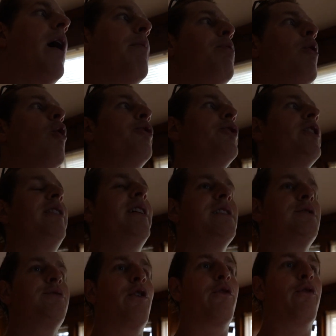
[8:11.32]
I pulled the
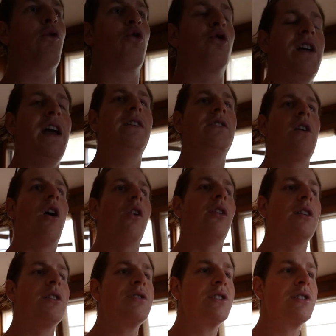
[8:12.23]
list for
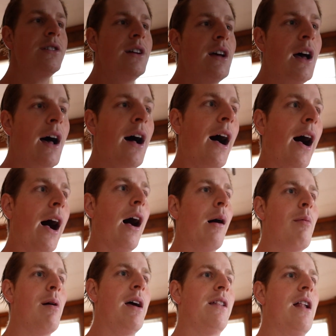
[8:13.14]
$48.
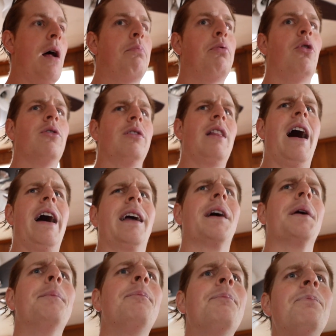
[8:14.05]
And I pulled
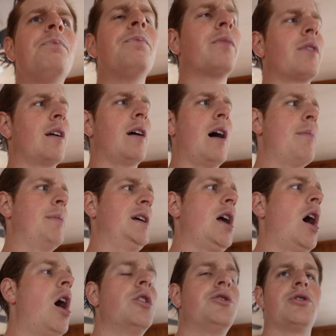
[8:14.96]

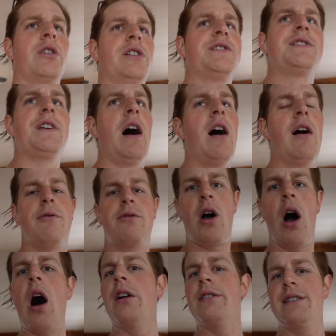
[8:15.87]
hundreds of
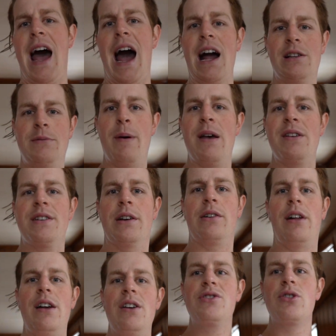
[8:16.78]
contacts
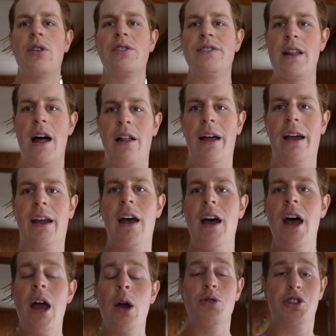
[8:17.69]
basically. So it's not like
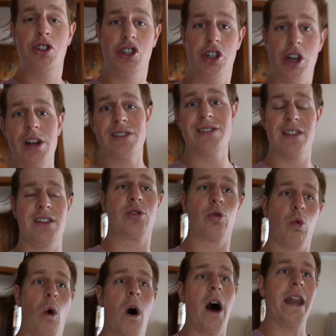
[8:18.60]
it was just this
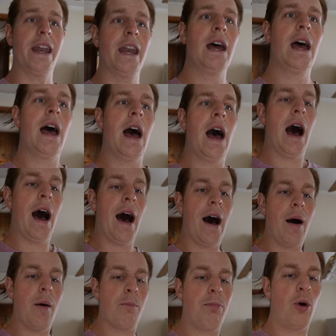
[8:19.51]
one.
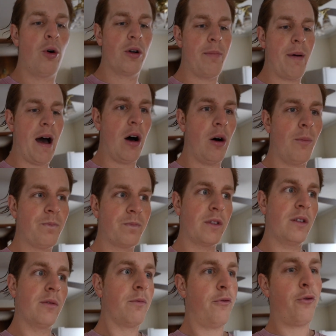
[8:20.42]
Pulled
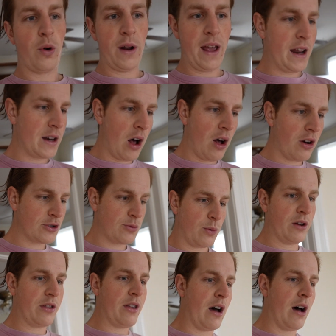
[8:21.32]
about $48
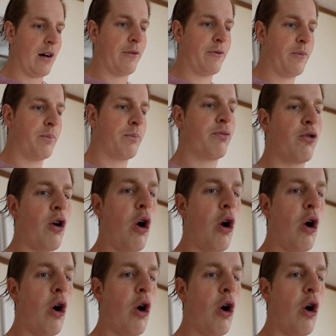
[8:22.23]
worth of